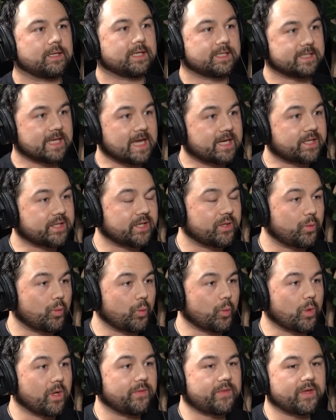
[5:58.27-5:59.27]
Exactly.
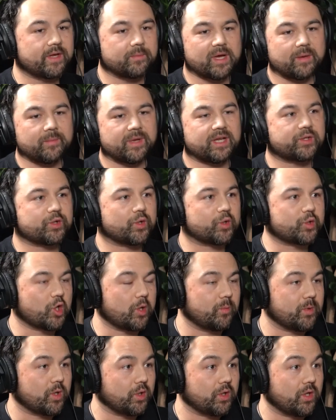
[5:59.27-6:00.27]
One thing my mentor
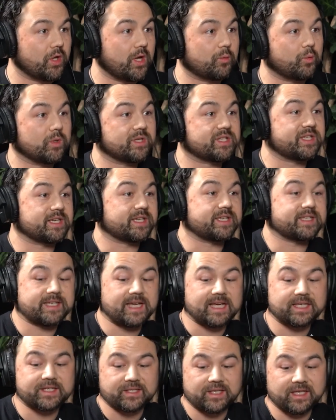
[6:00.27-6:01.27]
told me early on was
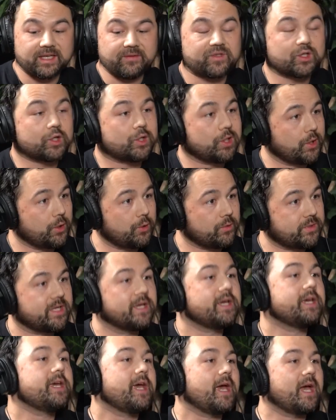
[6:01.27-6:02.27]
success leaves
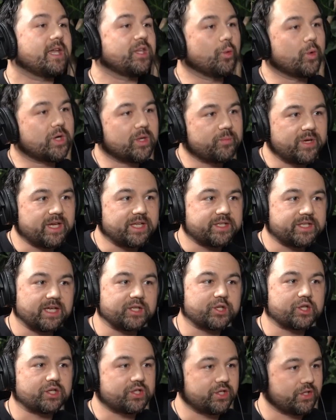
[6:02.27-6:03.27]
clues. And you want to pay
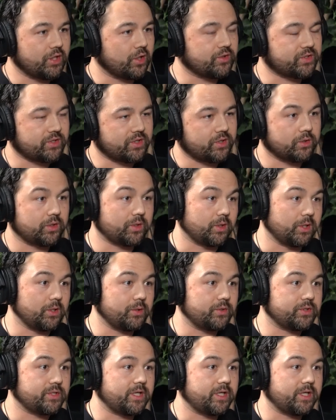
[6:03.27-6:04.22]
attention to those clues,